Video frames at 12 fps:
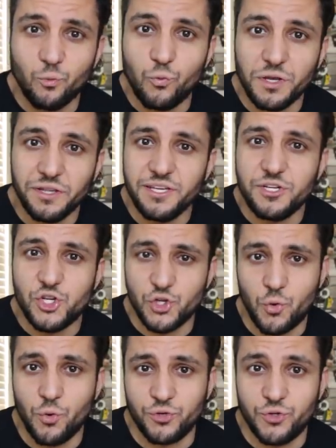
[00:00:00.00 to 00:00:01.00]
Willy
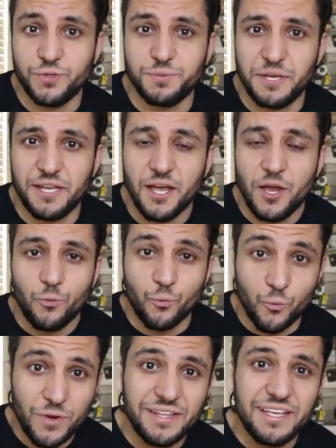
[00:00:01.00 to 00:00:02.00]
Georges, who's been
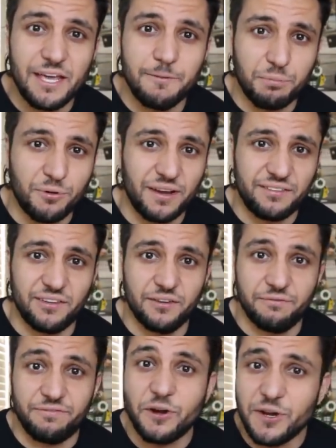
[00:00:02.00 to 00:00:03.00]
really
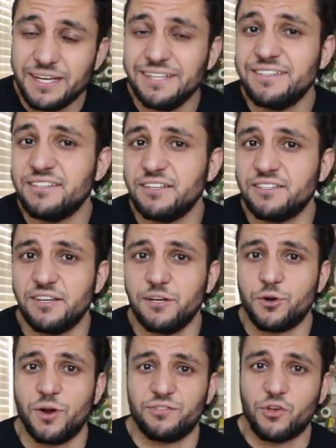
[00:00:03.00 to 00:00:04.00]
impressive, very consistent
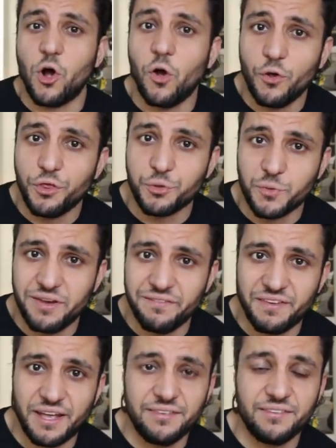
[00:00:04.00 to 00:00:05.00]
across all three
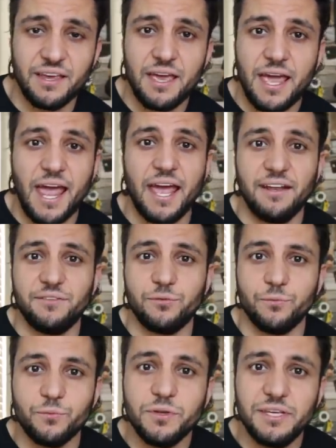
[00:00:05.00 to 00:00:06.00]
events, and
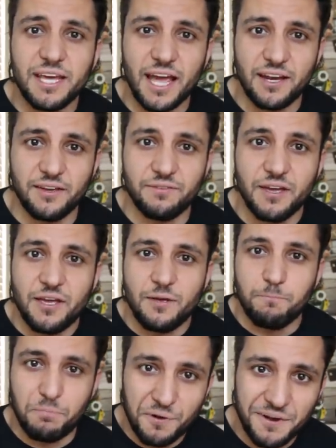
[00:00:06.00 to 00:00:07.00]
really kind of
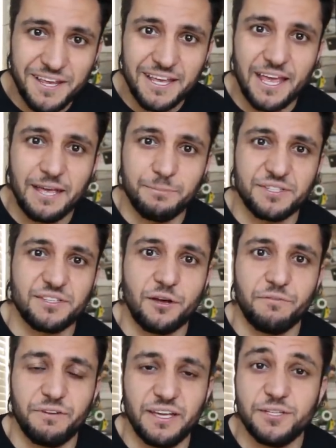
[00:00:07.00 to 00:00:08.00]
putting
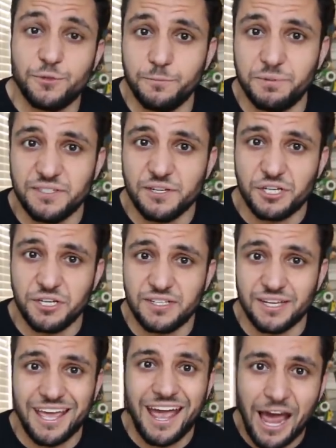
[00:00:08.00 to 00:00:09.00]
himself into a position
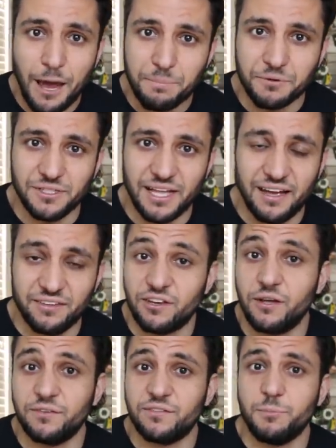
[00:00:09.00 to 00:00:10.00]
to capitalize
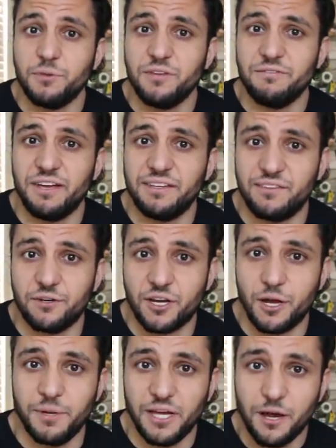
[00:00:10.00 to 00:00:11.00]
on some of the events that are
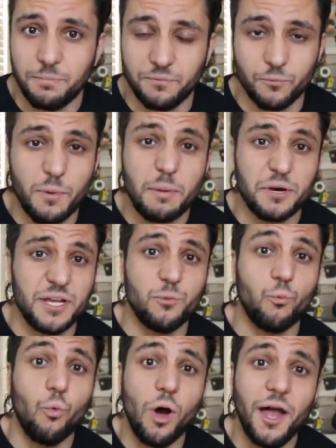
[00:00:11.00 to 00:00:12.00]
coming up. remember, he
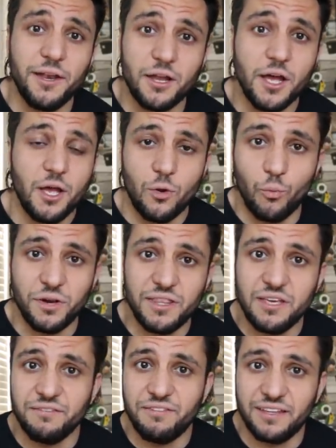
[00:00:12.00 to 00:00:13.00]
won one of
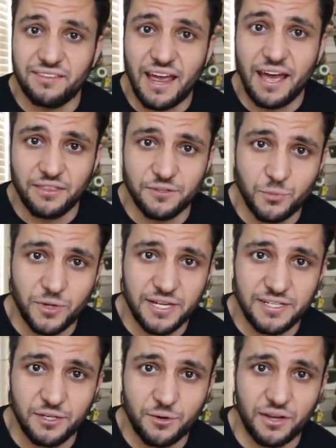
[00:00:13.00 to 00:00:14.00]
the events at the
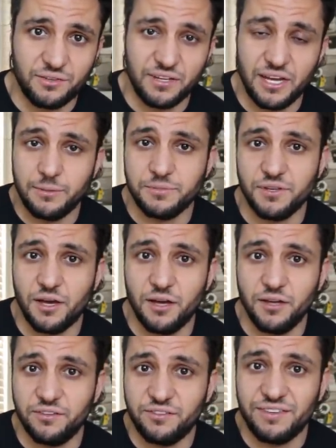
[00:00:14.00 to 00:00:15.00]
2018 CrossFit Games,
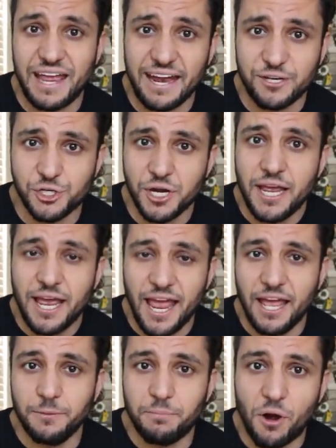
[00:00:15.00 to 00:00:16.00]
uh, a snatch
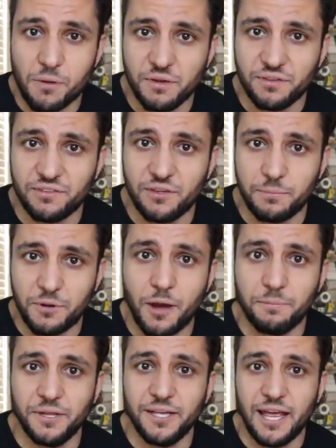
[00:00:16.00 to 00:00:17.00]
and bar muscle up
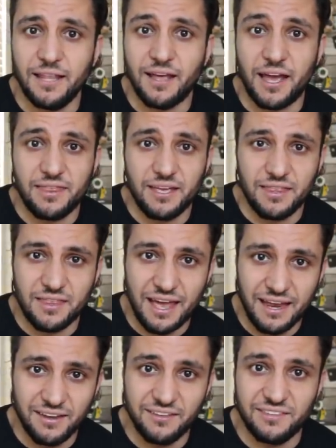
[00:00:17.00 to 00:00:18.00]
couplet. And I think
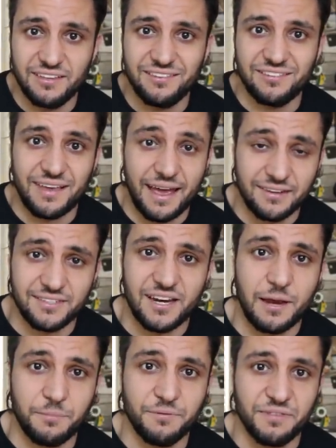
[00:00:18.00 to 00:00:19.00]
that is the exact
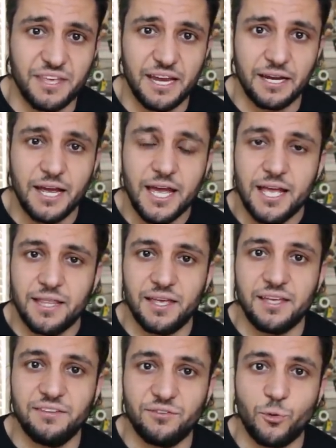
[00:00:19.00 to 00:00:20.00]
type of thing
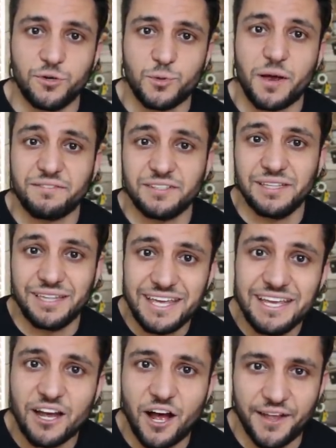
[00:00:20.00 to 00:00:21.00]
that he's going to have to
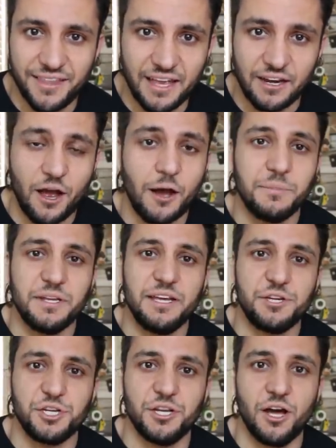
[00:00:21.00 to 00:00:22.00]
lean on that
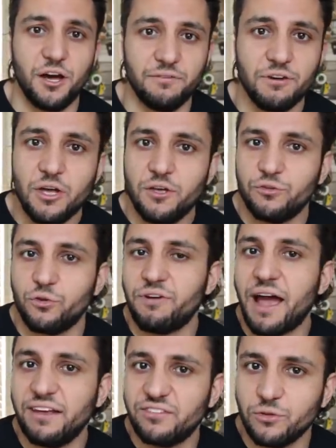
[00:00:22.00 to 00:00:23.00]
combination of sort
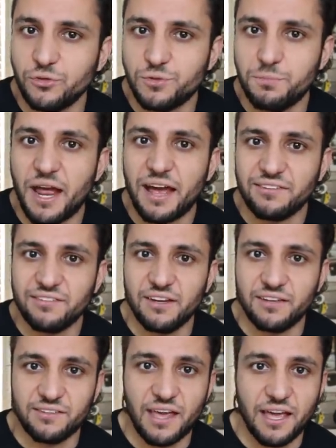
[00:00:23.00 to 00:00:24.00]
of high school
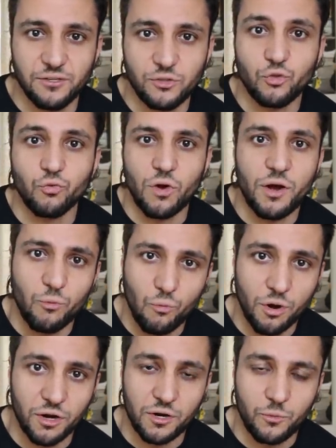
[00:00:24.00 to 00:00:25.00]
gymnastics and grunt
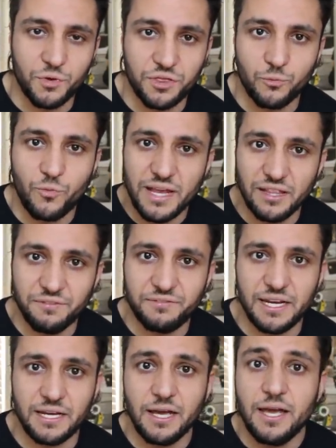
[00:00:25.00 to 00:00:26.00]
work with the
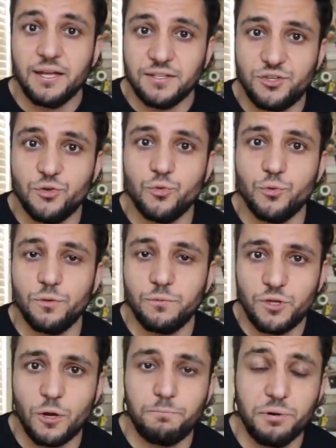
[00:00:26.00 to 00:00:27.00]
weightlifting to,
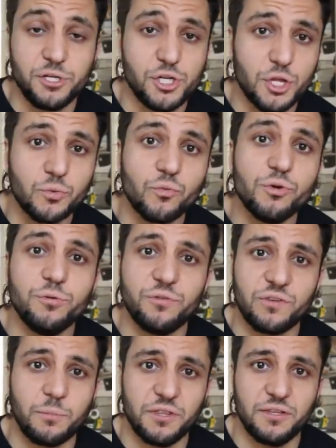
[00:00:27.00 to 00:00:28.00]
you know, push through
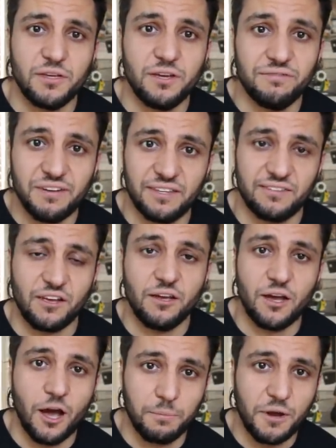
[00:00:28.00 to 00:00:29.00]
some of the
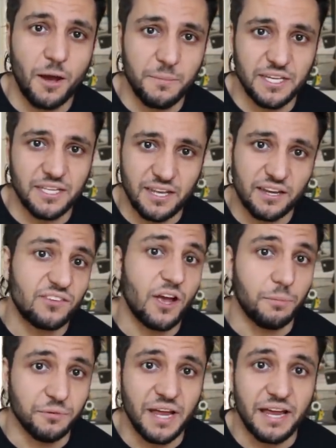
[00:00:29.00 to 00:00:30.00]
events upcoming in the next
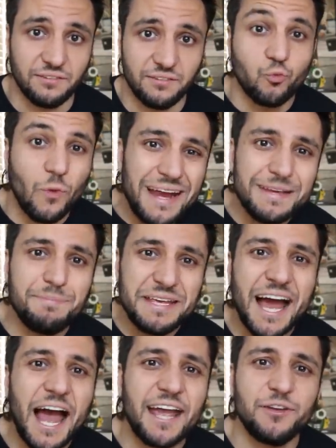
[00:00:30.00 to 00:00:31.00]
couple days. Right
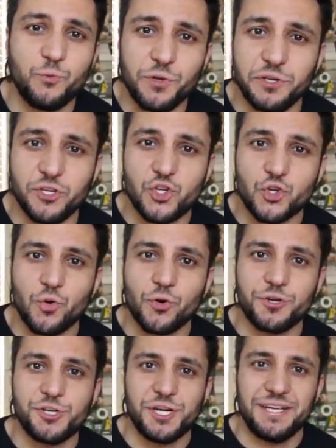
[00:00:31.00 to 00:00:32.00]
behind Willy
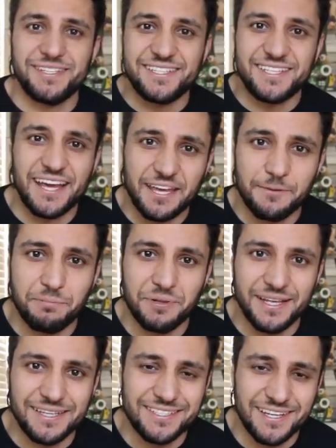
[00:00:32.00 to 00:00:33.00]
Georges, in second
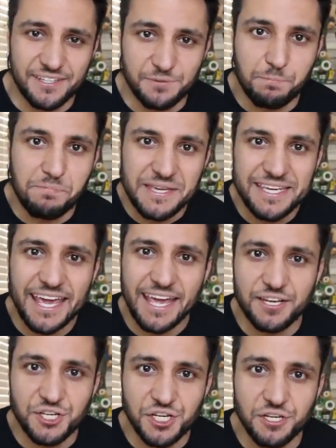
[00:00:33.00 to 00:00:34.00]
place is
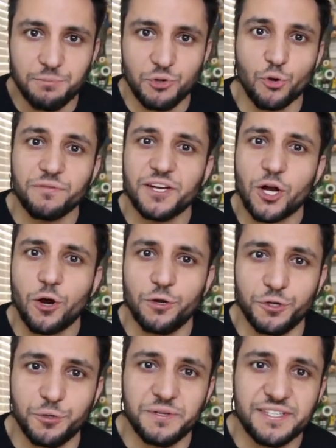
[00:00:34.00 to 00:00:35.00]
BKG, Bjorgvin
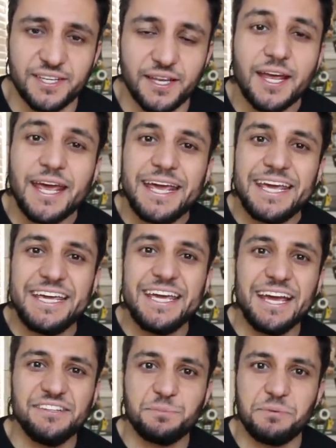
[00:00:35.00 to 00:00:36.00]
Karl Gudmundsson.
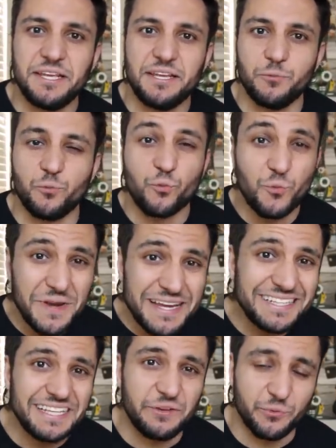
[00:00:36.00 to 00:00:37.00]
He has been
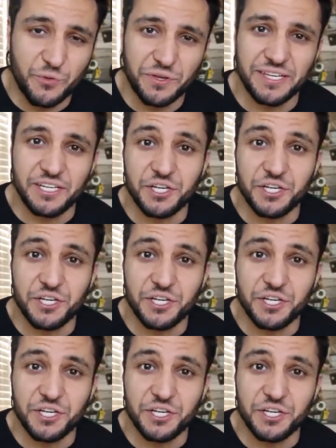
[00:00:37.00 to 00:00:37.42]
really, really